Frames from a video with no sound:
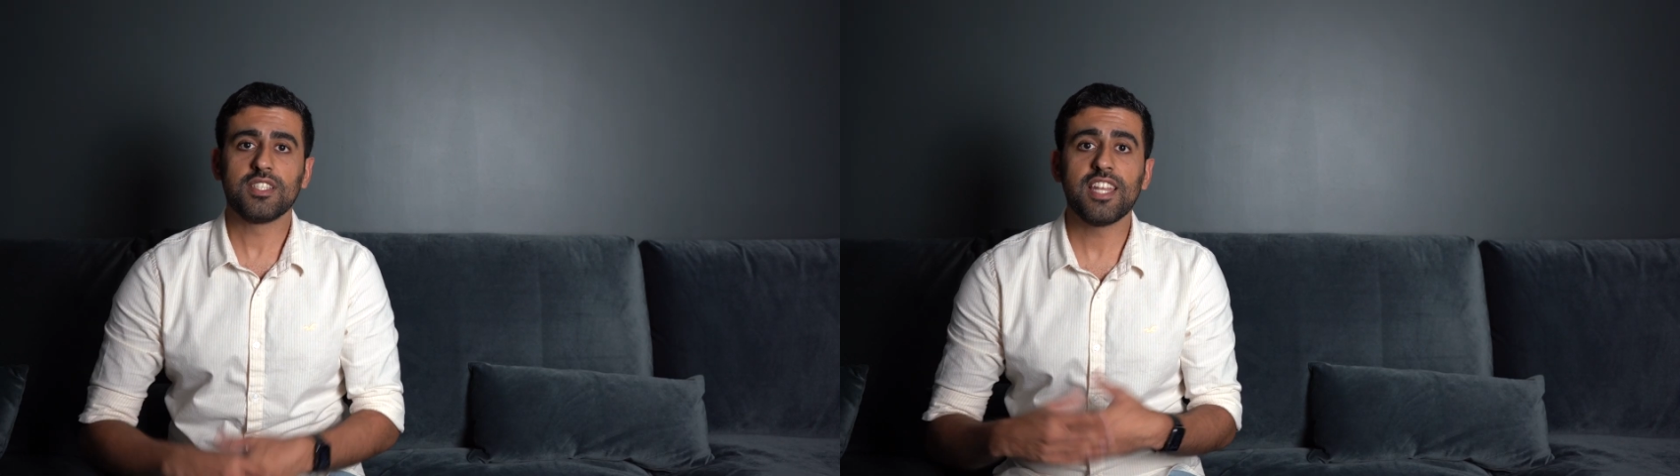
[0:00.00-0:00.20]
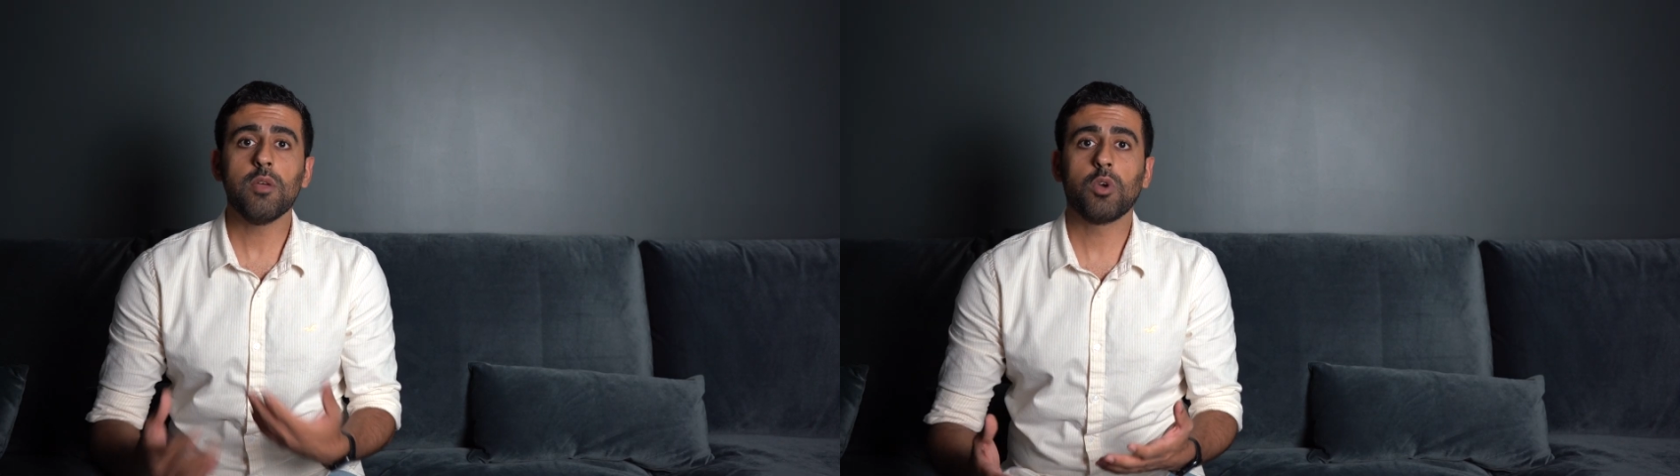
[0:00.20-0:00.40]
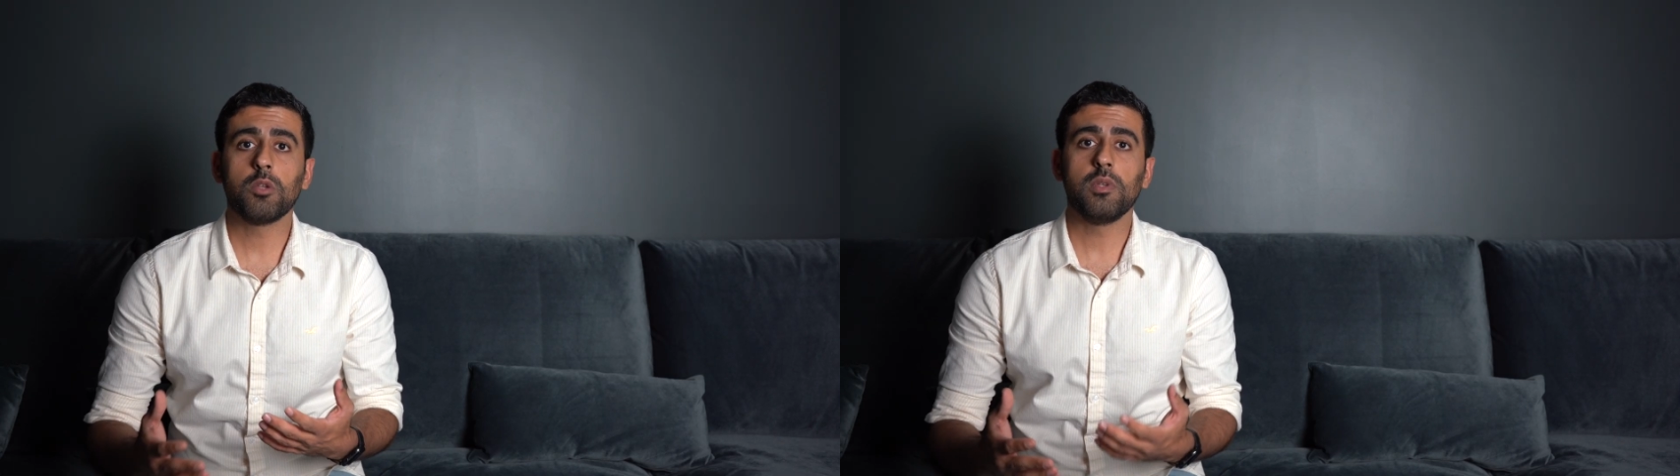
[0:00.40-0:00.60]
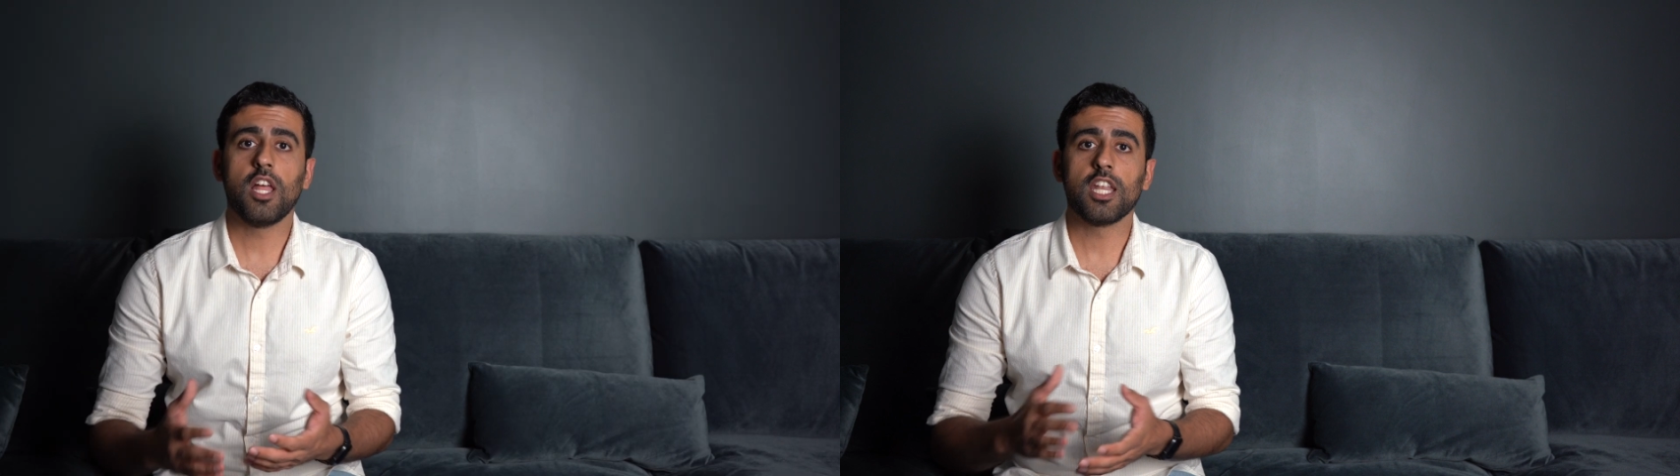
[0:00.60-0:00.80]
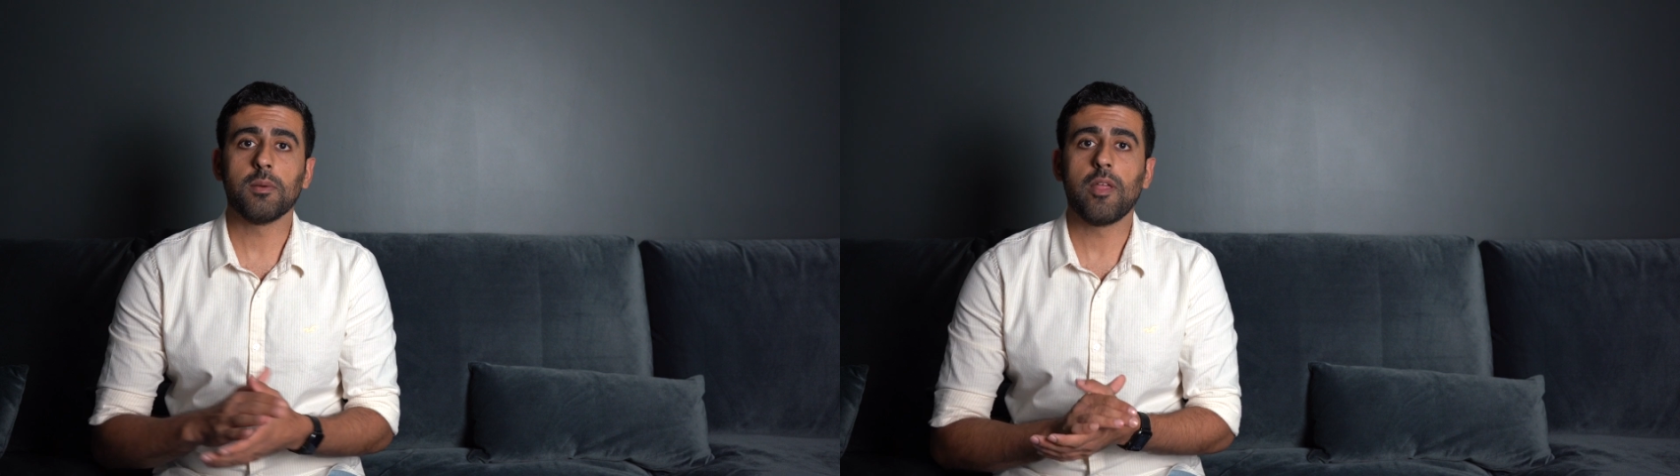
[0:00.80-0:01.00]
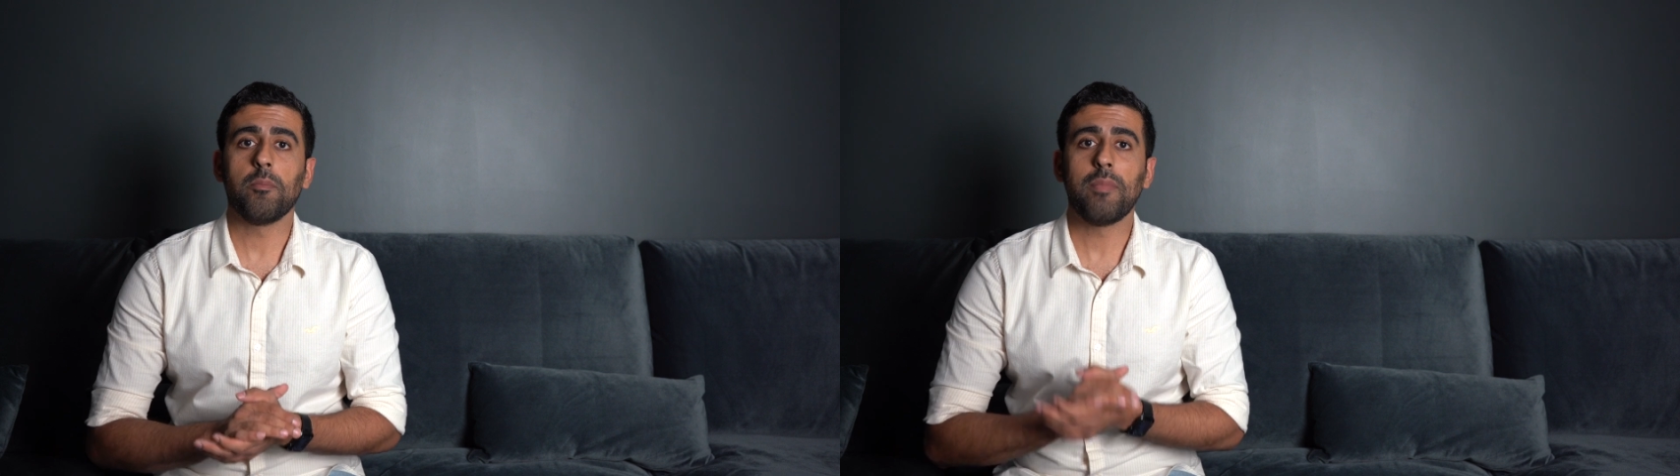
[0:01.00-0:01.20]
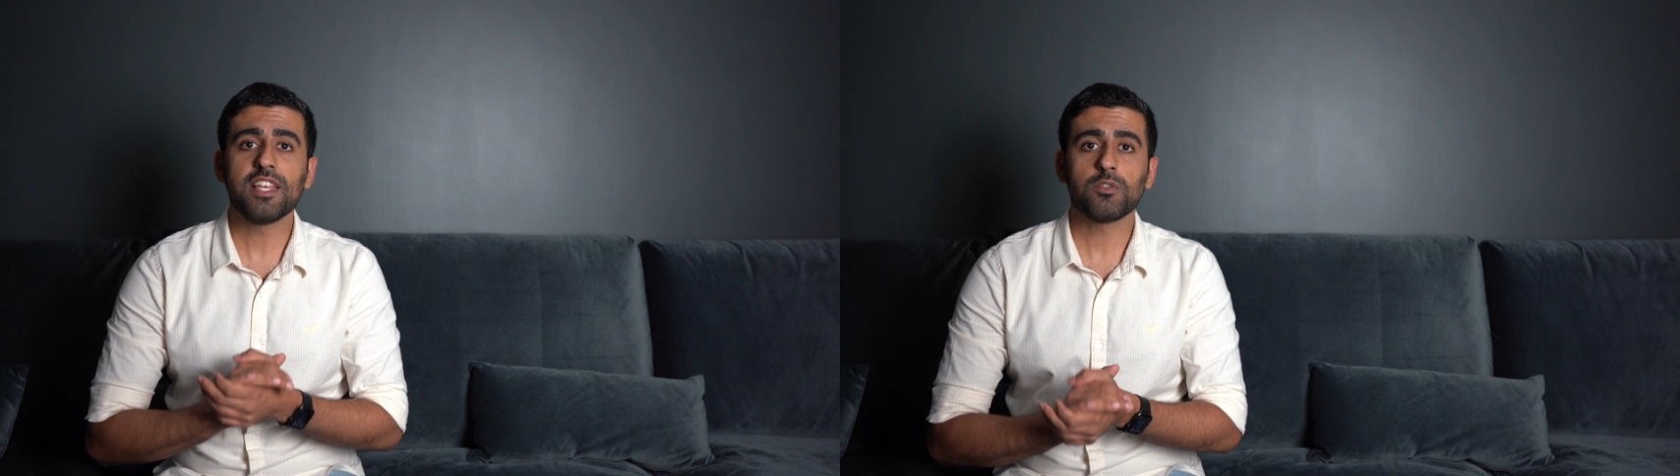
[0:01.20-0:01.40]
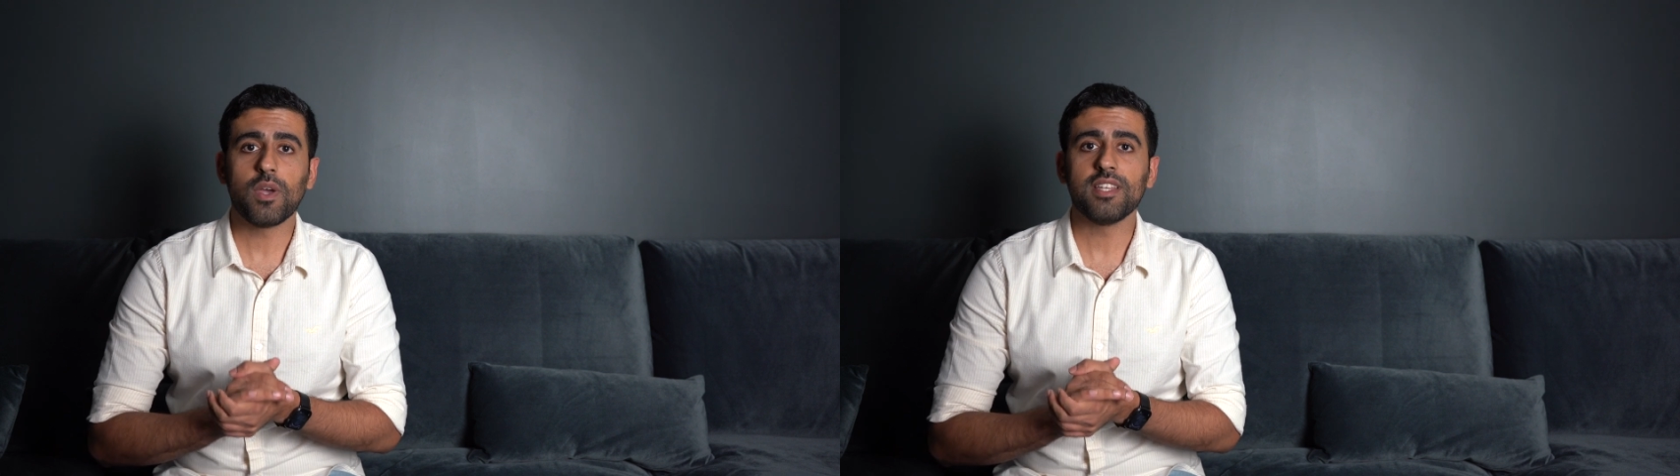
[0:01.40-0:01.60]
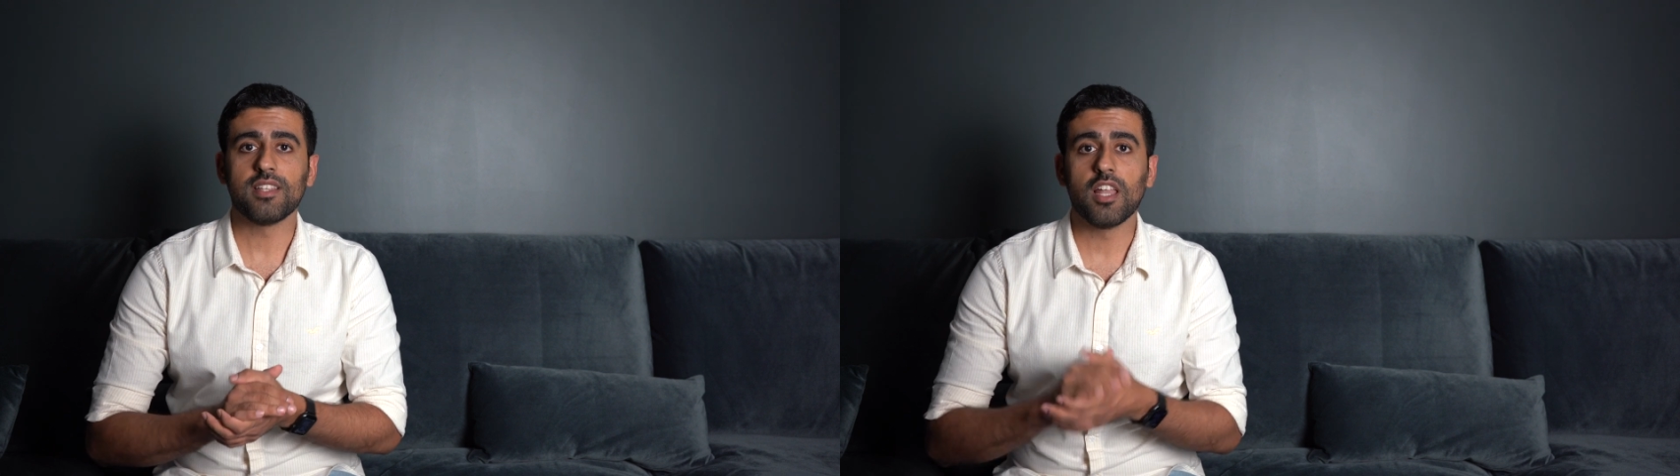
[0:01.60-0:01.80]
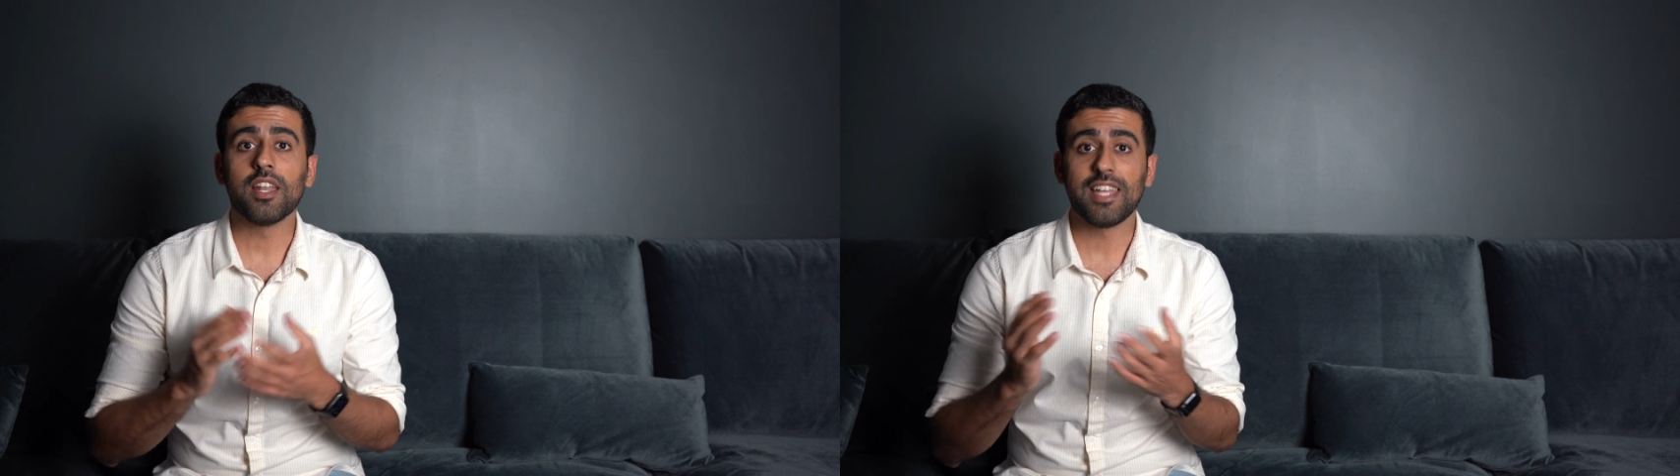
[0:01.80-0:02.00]
Today we're going to be learning about the best ways to
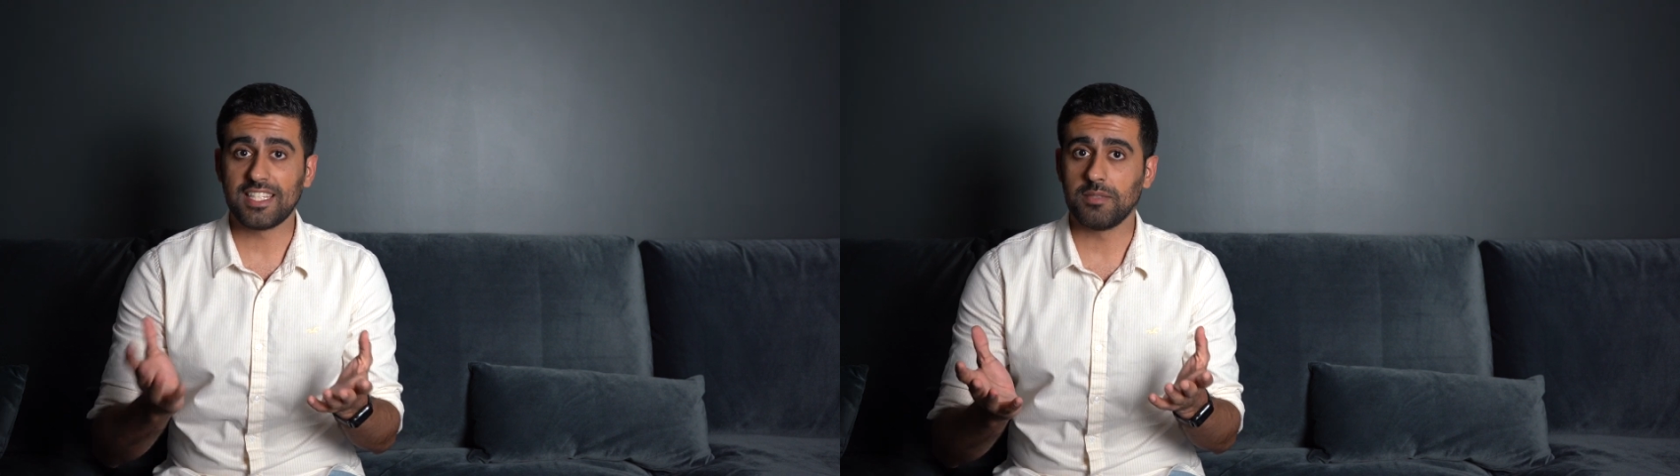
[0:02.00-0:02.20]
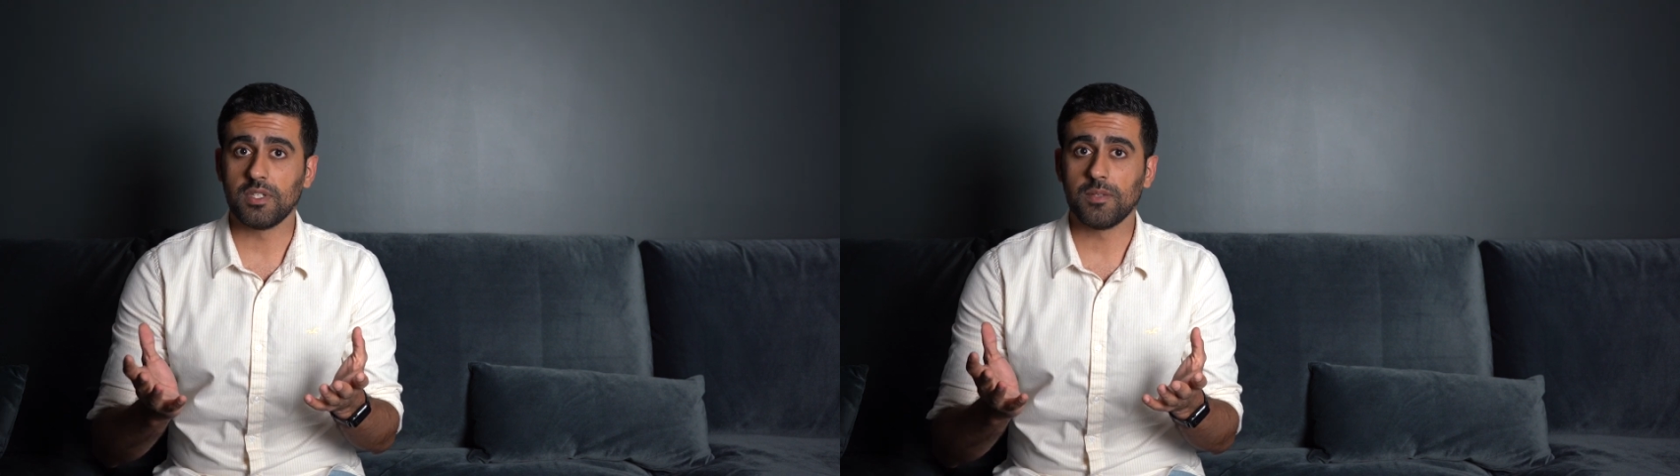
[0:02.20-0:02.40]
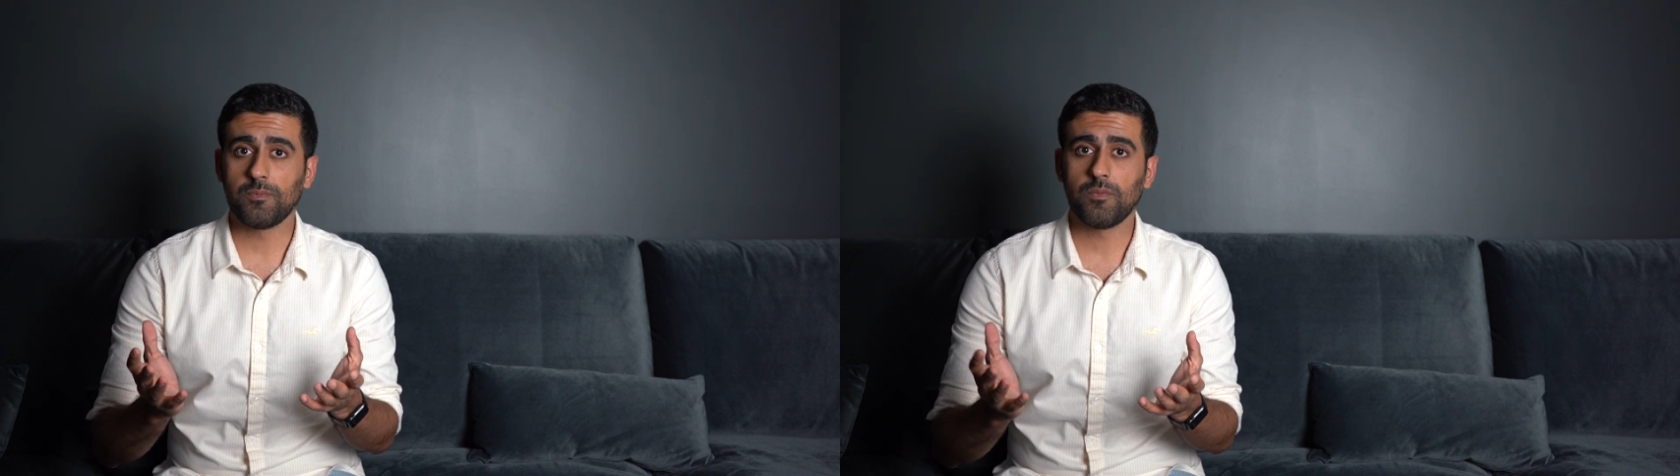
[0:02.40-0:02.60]
learn anatomy,